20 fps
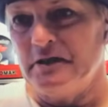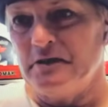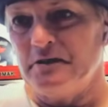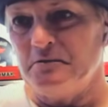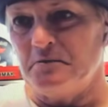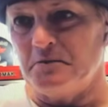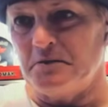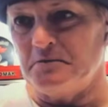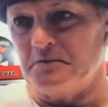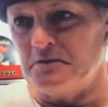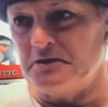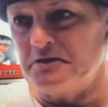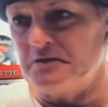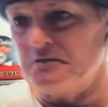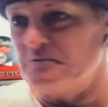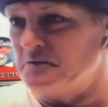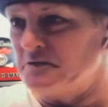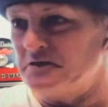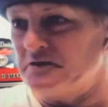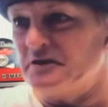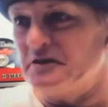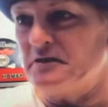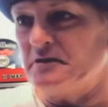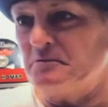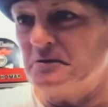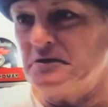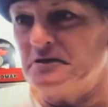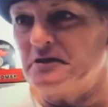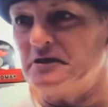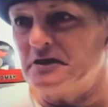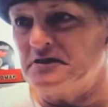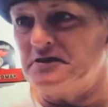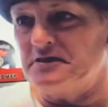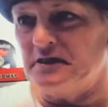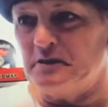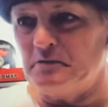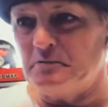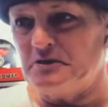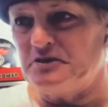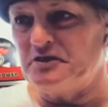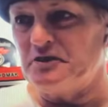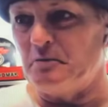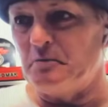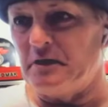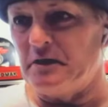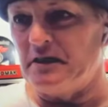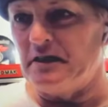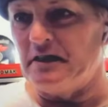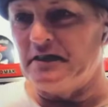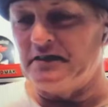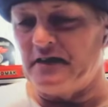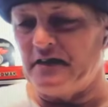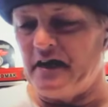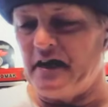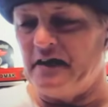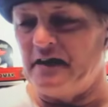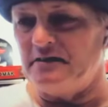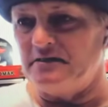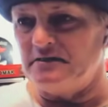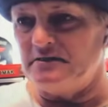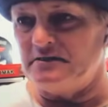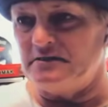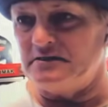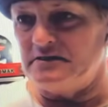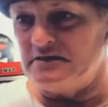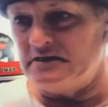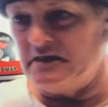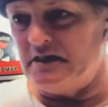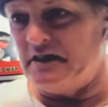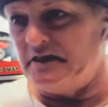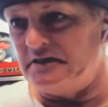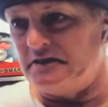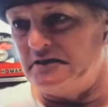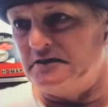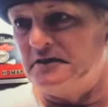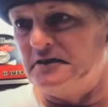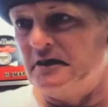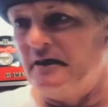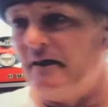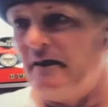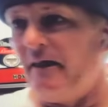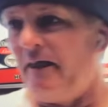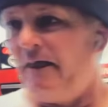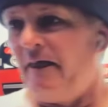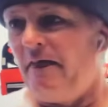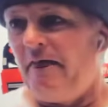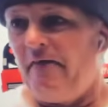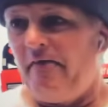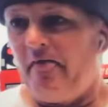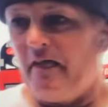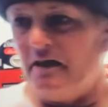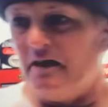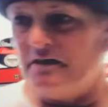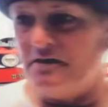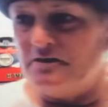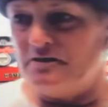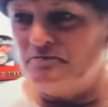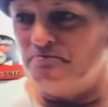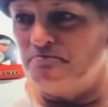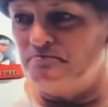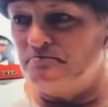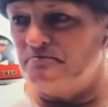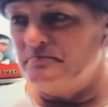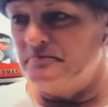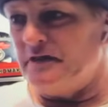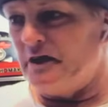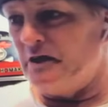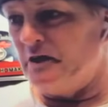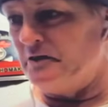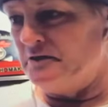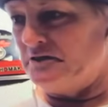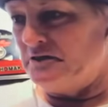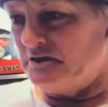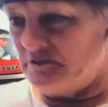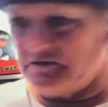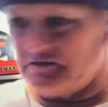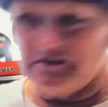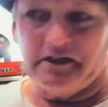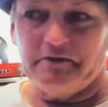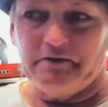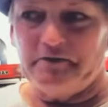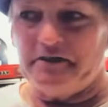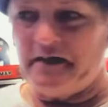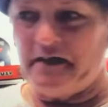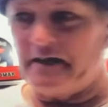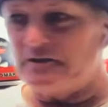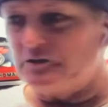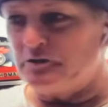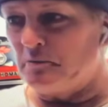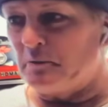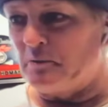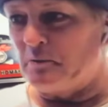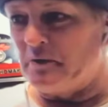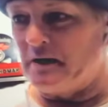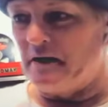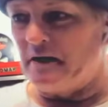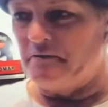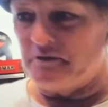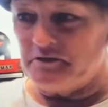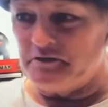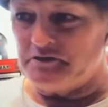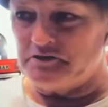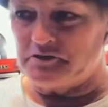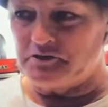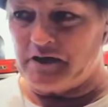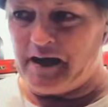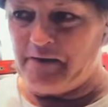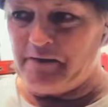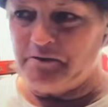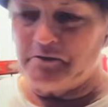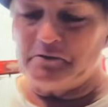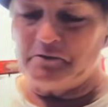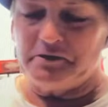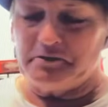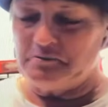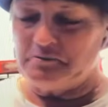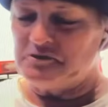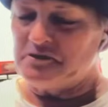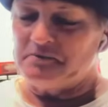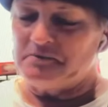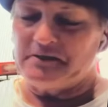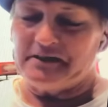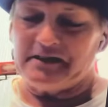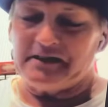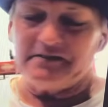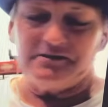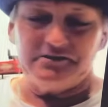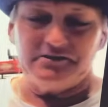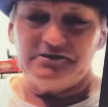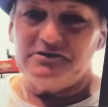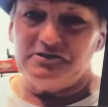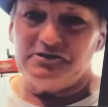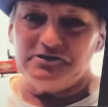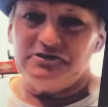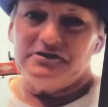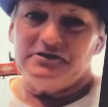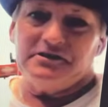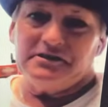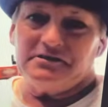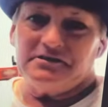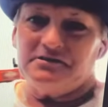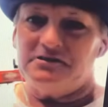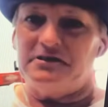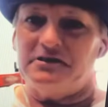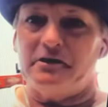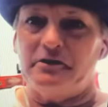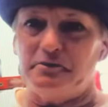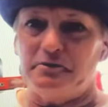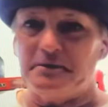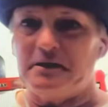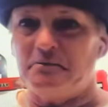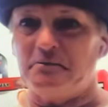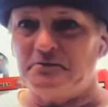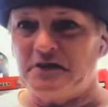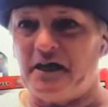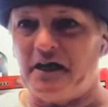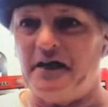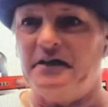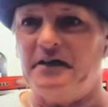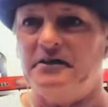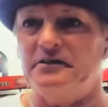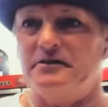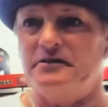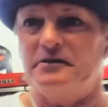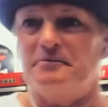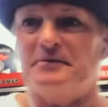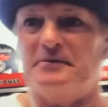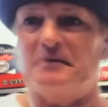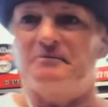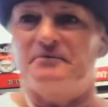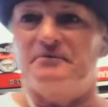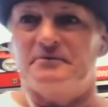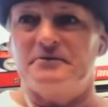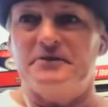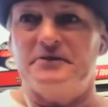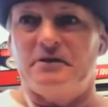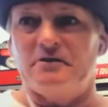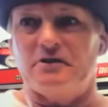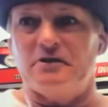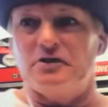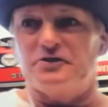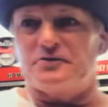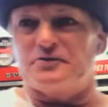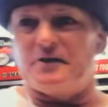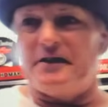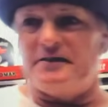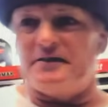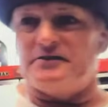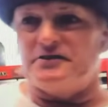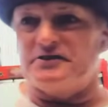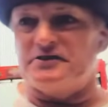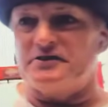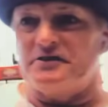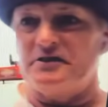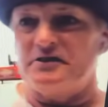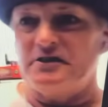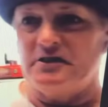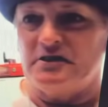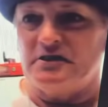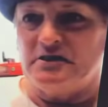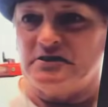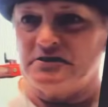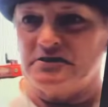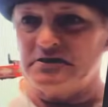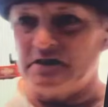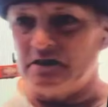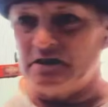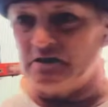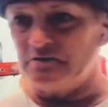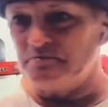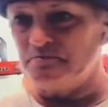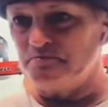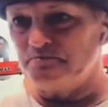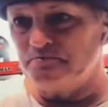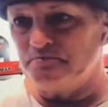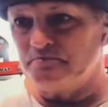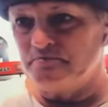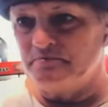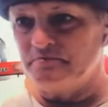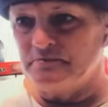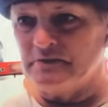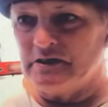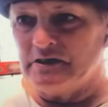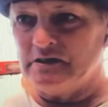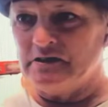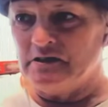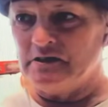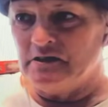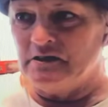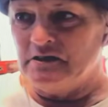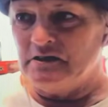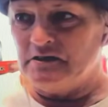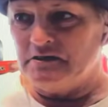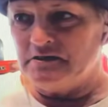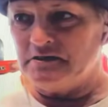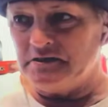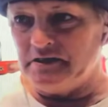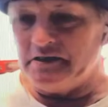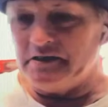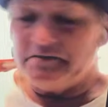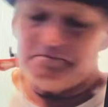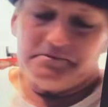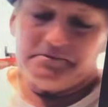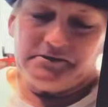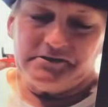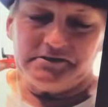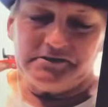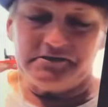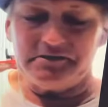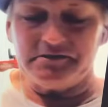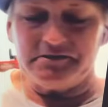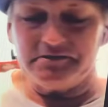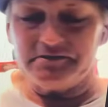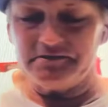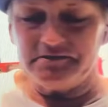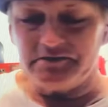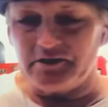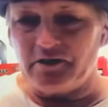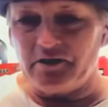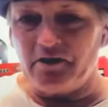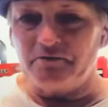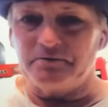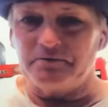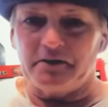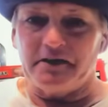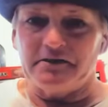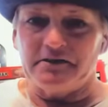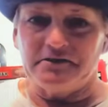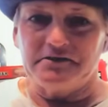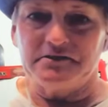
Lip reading: But when you're on a team with somebody like that, and you're living next to them or whatever, and you're traveling with them, stuff like that, you become tight. You become close friends. Yeah. So, they're all friends.